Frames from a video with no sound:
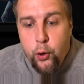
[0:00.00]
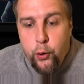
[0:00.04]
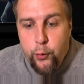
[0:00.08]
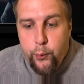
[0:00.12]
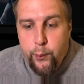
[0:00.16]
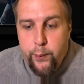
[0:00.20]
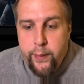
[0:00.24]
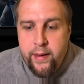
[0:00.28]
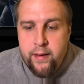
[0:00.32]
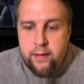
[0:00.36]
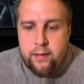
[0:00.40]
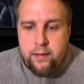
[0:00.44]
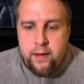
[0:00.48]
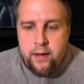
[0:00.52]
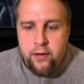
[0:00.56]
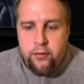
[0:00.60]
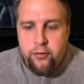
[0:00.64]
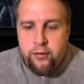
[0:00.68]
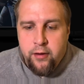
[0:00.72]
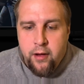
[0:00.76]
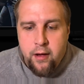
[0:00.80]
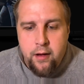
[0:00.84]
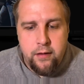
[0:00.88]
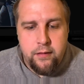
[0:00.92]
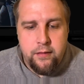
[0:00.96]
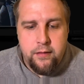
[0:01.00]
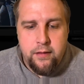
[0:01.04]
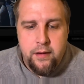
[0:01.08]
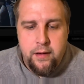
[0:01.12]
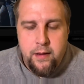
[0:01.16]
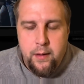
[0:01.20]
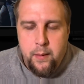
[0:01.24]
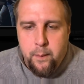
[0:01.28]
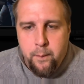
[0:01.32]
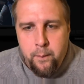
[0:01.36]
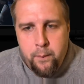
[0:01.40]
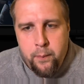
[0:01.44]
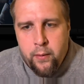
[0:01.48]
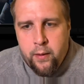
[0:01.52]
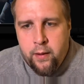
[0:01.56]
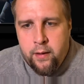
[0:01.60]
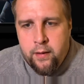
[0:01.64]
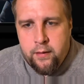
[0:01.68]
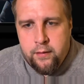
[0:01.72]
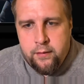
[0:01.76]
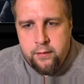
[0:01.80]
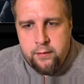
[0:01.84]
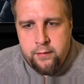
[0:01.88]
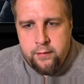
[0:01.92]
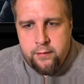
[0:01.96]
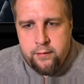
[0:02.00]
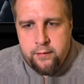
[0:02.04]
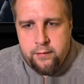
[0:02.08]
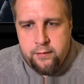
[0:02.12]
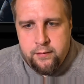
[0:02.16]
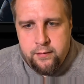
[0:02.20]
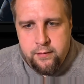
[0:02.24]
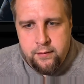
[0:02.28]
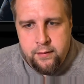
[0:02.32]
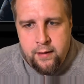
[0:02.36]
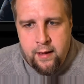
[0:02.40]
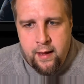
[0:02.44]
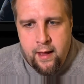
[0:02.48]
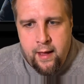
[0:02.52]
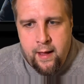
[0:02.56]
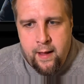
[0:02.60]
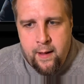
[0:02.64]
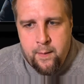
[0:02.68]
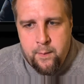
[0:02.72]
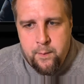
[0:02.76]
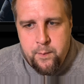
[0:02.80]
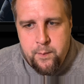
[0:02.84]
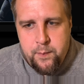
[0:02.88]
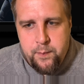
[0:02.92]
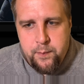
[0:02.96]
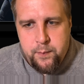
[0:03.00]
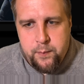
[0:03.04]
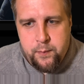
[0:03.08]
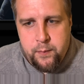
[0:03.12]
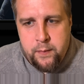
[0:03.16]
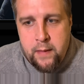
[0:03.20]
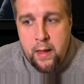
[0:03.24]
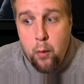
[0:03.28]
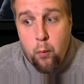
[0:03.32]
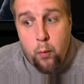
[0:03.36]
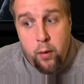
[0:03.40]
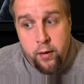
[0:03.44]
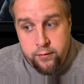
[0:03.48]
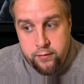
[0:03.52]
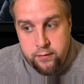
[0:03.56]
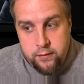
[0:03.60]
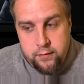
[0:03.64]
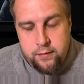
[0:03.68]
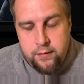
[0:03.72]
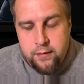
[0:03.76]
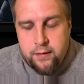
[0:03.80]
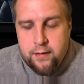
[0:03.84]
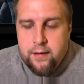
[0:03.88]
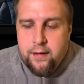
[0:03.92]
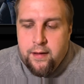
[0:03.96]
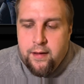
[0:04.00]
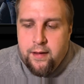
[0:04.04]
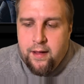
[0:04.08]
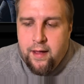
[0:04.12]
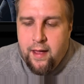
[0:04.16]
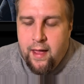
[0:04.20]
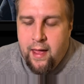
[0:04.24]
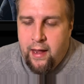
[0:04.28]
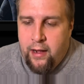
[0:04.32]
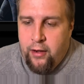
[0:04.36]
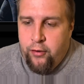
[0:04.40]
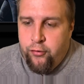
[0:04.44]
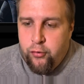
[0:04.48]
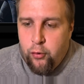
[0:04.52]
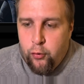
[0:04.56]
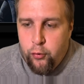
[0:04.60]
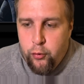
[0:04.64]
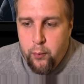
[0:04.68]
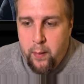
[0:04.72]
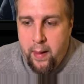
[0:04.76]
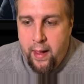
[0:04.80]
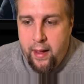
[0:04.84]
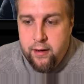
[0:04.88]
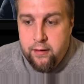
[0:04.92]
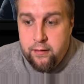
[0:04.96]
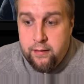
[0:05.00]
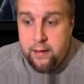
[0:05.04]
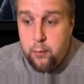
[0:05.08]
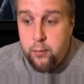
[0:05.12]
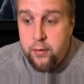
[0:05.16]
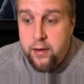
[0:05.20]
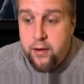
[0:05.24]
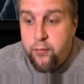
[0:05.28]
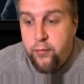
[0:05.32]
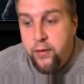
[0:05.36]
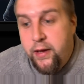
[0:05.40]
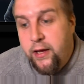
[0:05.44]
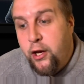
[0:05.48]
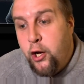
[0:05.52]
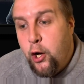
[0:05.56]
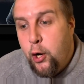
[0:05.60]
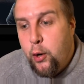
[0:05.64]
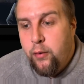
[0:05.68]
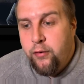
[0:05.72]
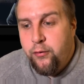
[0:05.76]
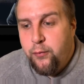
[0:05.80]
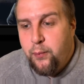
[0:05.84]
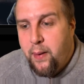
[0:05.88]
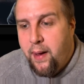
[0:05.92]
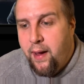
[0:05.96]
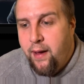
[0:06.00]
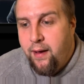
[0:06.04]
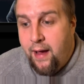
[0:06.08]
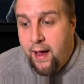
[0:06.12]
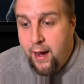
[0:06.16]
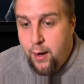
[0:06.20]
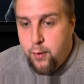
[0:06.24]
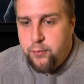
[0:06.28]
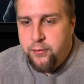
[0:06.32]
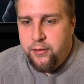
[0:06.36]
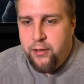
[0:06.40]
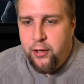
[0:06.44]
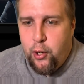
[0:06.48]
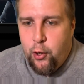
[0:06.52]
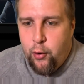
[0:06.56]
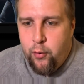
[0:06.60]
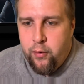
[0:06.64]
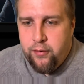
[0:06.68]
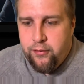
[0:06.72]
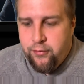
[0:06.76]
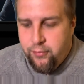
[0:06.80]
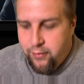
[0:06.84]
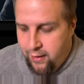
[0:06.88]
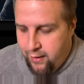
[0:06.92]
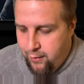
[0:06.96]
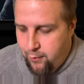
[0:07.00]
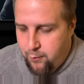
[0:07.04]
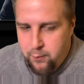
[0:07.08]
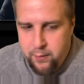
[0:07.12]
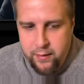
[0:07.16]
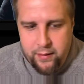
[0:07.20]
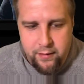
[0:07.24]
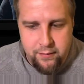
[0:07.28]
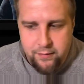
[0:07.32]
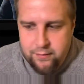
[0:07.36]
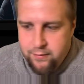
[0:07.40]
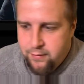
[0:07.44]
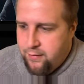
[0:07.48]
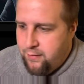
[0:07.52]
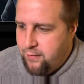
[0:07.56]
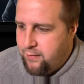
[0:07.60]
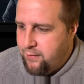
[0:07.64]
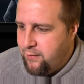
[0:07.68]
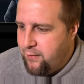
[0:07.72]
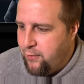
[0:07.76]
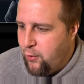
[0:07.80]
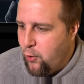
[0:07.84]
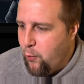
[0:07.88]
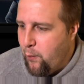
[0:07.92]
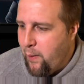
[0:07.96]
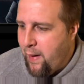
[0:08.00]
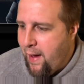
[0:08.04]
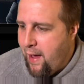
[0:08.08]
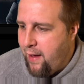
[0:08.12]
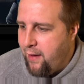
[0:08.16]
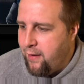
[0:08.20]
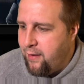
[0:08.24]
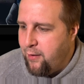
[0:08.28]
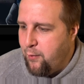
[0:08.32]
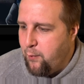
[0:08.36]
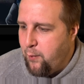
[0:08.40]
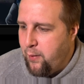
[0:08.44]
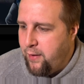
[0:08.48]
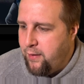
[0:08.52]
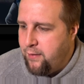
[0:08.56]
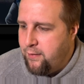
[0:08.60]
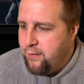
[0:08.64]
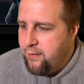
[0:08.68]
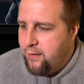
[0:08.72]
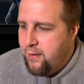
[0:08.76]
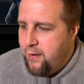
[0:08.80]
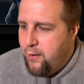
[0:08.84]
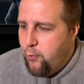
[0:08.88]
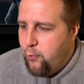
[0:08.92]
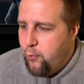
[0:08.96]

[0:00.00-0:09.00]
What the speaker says: could have been the shot, but it wasn't. And I showed the band; they were definitely encouraged by it. I was encouraged, and I mean, to go back, I mean,